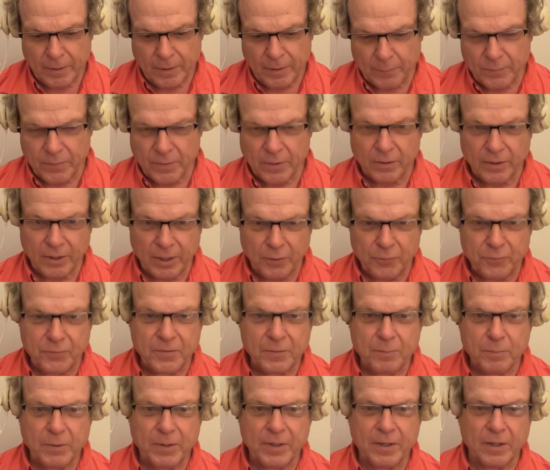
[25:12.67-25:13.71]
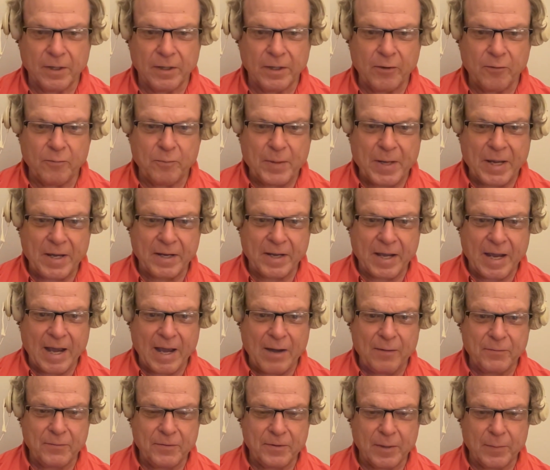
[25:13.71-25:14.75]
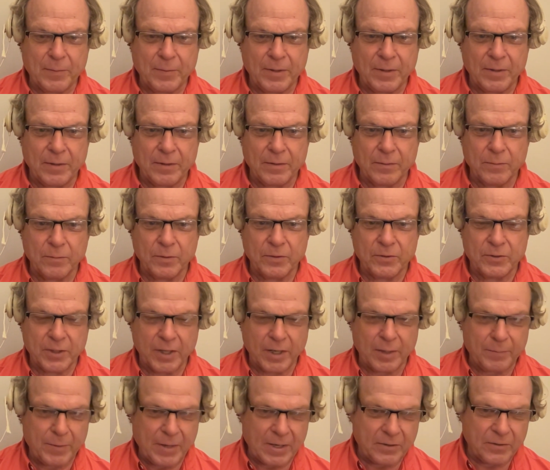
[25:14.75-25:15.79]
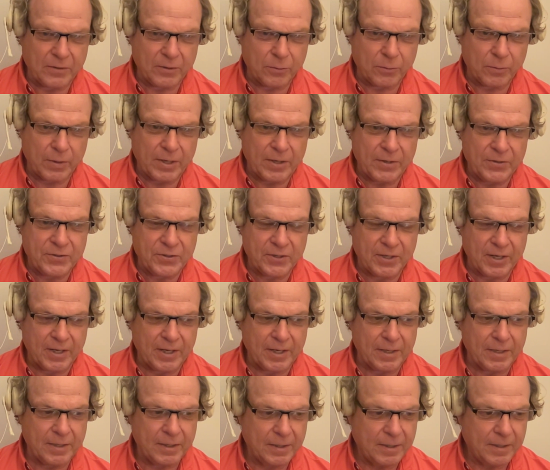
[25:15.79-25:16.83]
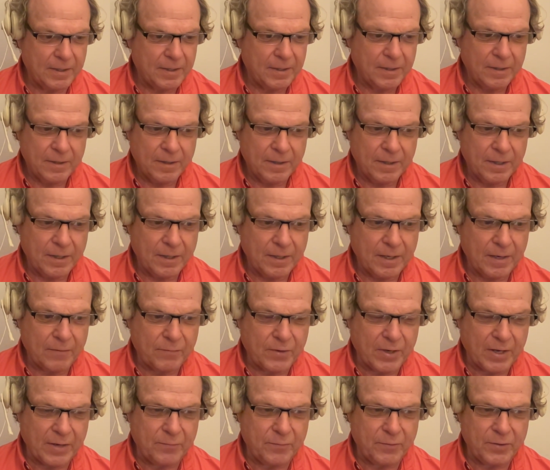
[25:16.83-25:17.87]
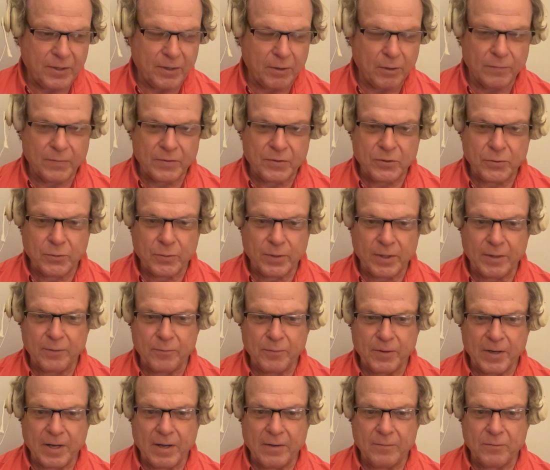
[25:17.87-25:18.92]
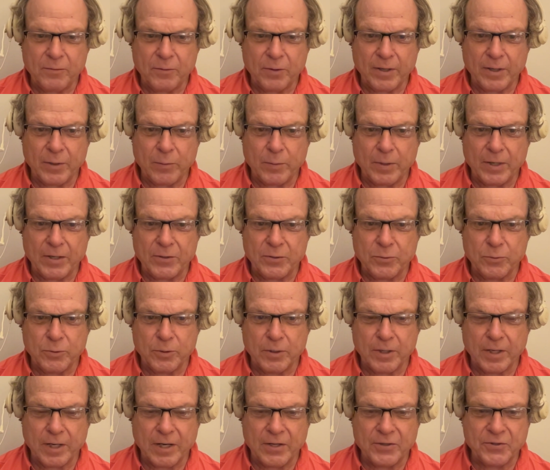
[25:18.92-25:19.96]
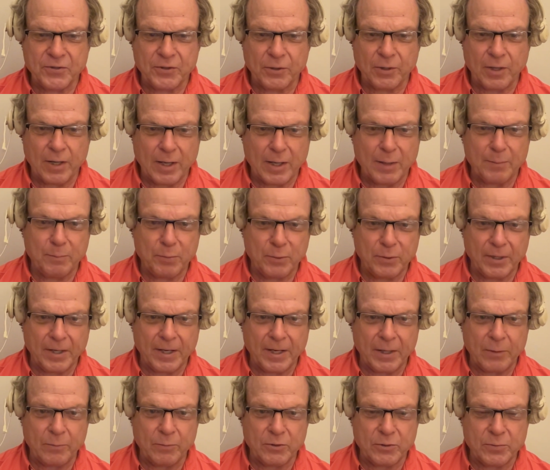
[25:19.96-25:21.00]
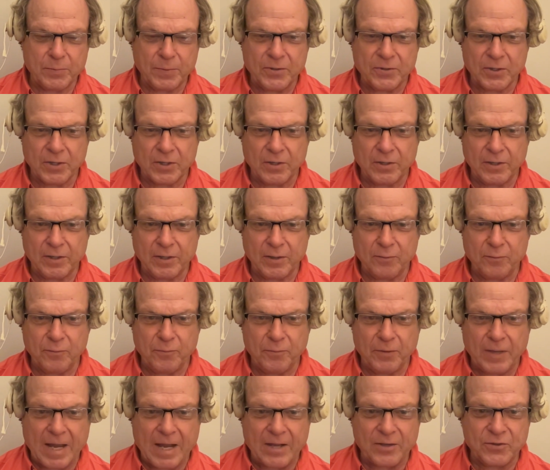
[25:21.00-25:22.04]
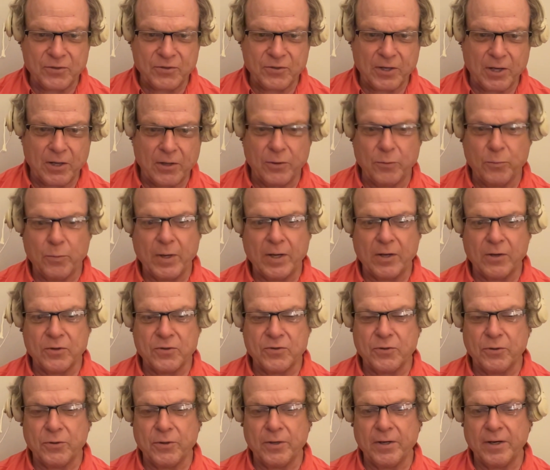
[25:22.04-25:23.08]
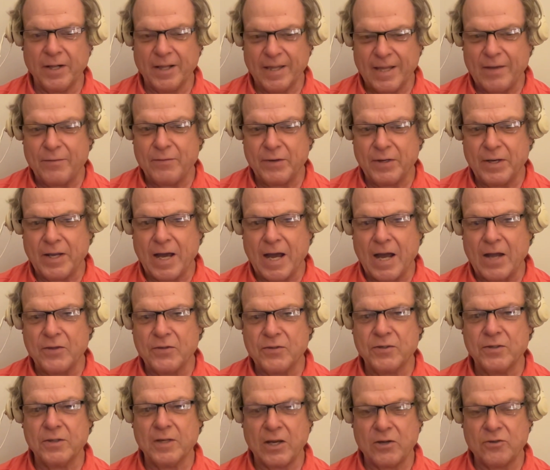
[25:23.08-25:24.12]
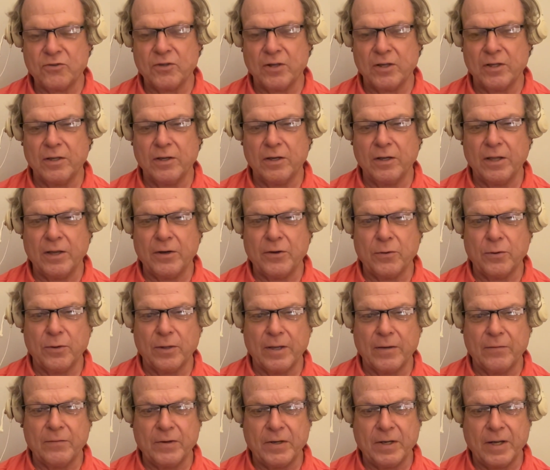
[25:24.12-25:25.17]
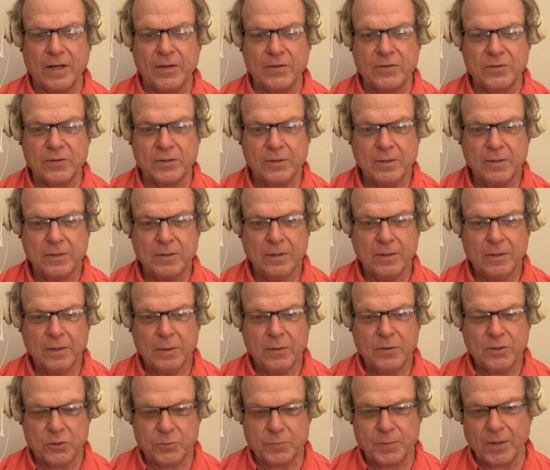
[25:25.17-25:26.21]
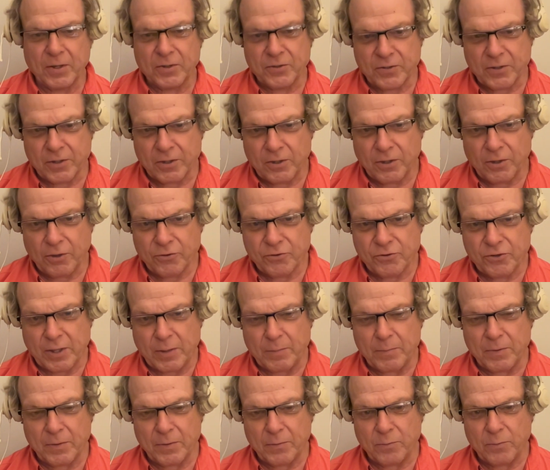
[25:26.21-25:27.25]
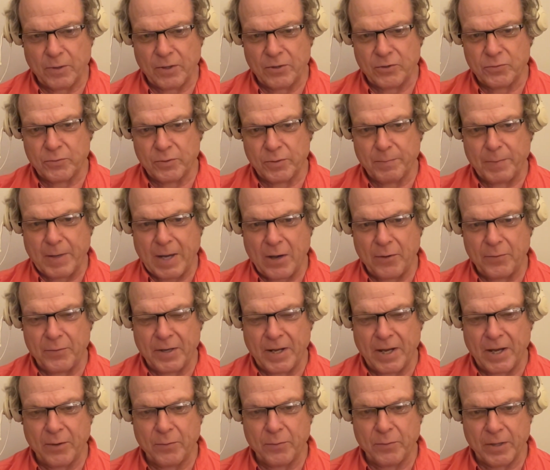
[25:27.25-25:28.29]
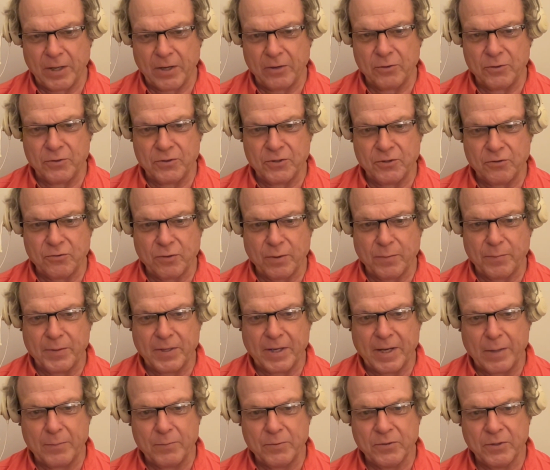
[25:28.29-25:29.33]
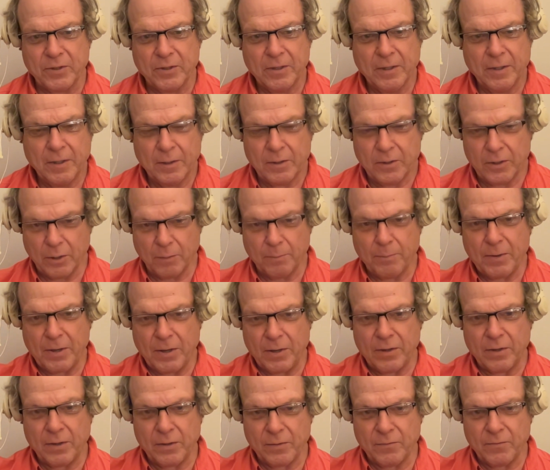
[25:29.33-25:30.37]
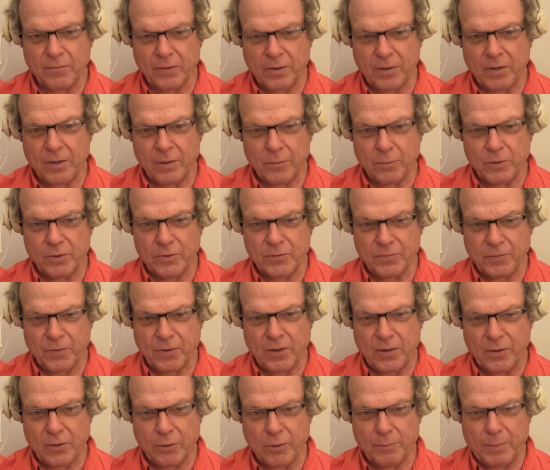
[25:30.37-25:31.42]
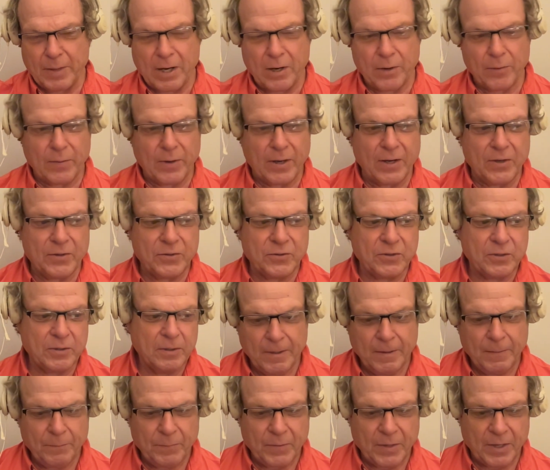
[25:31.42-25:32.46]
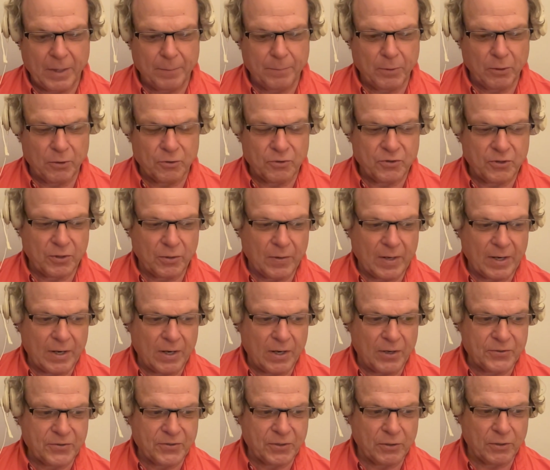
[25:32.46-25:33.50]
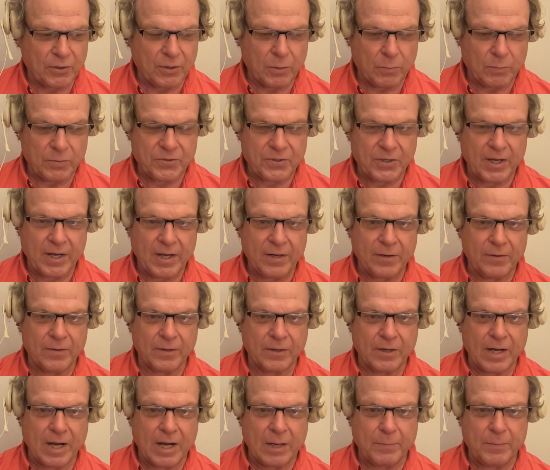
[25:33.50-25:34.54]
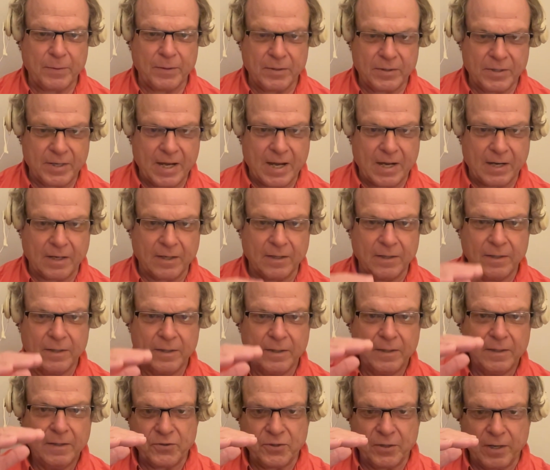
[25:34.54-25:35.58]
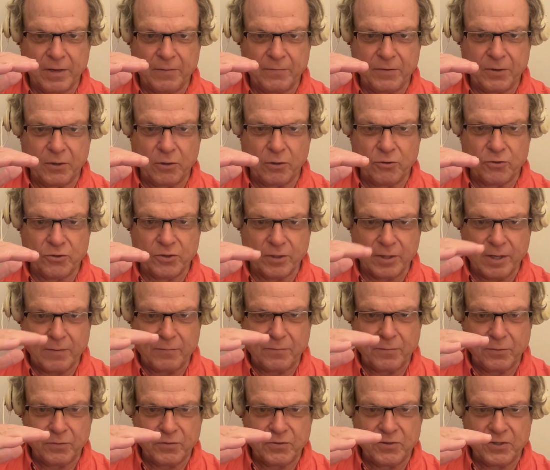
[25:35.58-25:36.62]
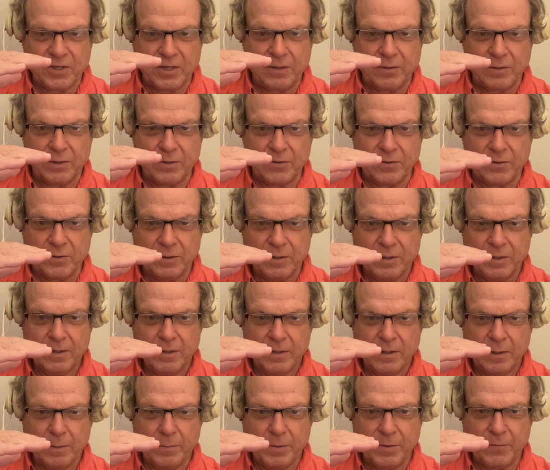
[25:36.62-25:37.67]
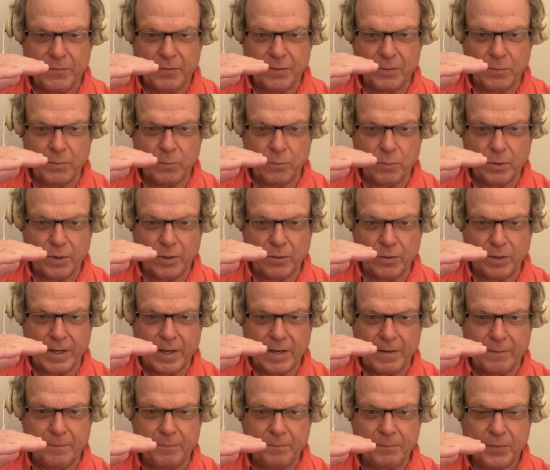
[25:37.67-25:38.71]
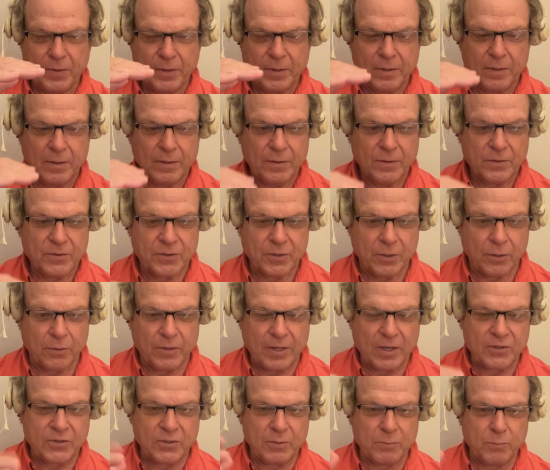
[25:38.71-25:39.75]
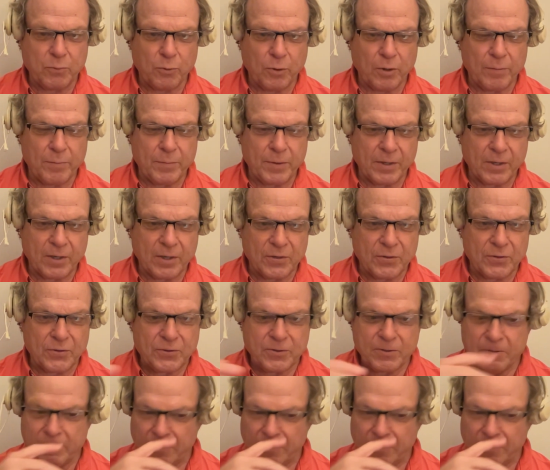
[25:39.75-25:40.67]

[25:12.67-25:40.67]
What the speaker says: a lift, plenty of lift back aft. I mean, once again, back to the Grady's again. I've got video of a 285 Grady White dual console on plane, which means a clean, flat, solid wake astern at 11 knots, actually a little under 11 knots, just because of the hull shape. It runs with the bow down without using trim tabs. In other words, very little bow rise. At a boat show, I'd also look at what's the height of the cockpit deck off the ocean, off the seat, above the waterline. So that's important because